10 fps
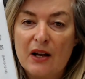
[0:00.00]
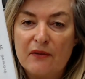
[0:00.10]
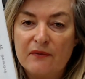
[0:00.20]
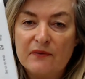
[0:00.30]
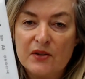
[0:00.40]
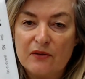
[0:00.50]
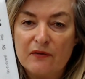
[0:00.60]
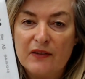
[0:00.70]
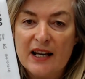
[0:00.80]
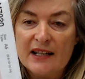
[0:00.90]
sort of
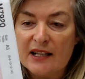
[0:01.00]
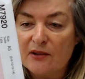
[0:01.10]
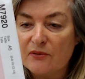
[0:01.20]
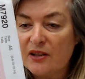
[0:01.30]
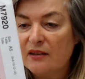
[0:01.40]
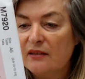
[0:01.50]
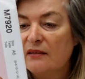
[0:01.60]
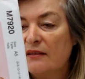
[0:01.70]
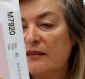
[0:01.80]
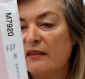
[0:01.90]
flared out
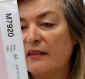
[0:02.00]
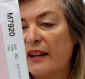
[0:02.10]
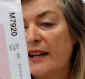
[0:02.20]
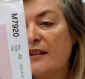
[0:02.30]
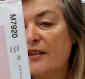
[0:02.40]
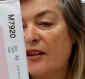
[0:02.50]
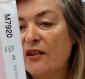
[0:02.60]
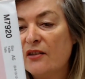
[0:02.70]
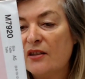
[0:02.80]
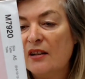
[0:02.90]
A
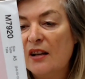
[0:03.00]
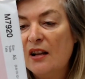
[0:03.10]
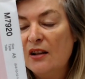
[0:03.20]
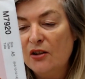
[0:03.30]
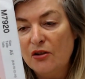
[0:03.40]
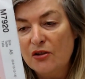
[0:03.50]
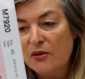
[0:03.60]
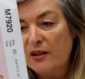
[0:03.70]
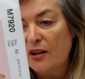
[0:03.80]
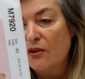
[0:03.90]
skirt. You can do it
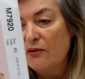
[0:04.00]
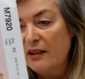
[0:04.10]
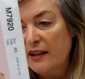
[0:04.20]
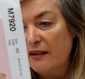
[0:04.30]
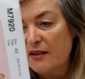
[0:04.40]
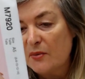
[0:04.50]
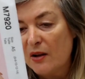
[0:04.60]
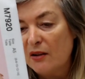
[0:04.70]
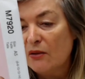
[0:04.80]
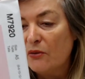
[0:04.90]
in a longer length as
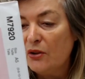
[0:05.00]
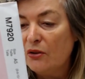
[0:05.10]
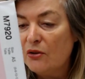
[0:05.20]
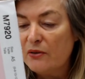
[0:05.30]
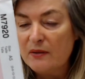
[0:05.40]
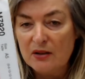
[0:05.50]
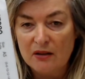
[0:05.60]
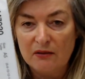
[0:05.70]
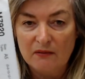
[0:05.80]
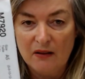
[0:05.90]
well, or you can do it
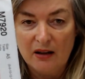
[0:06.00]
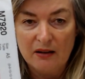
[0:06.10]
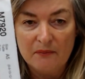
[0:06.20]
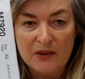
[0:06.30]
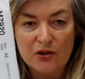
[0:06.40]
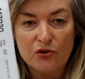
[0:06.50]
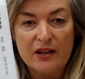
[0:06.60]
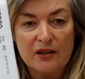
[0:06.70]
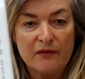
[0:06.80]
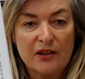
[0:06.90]
a
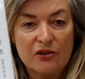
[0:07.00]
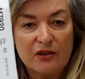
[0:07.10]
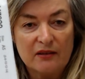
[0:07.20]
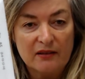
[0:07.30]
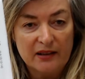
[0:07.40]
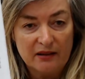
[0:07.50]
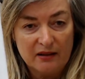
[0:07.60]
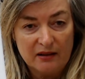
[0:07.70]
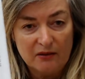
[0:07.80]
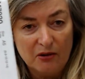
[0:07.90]
straighter version like
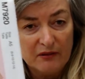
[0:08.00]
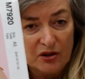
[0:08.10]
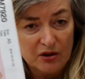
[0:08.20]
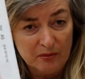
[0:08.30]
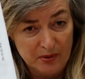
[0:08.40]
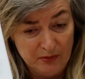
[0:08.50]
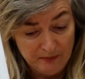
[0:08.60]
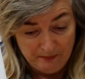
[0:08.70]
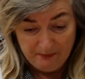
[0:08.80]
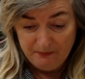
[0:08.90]
the orange and the blue
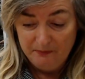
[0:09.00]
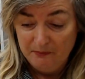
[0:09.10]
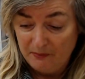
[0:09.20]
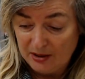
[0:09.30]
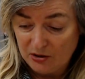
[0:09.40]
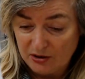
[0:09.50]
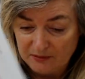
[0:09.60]
pictured.